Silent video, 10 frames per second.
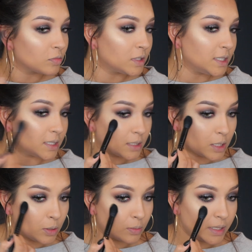This is
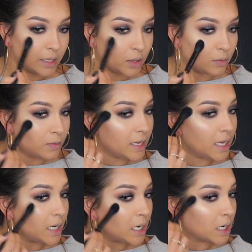only
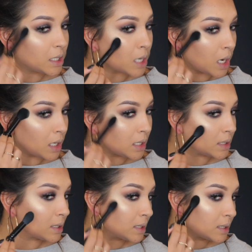
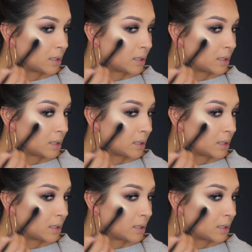$3,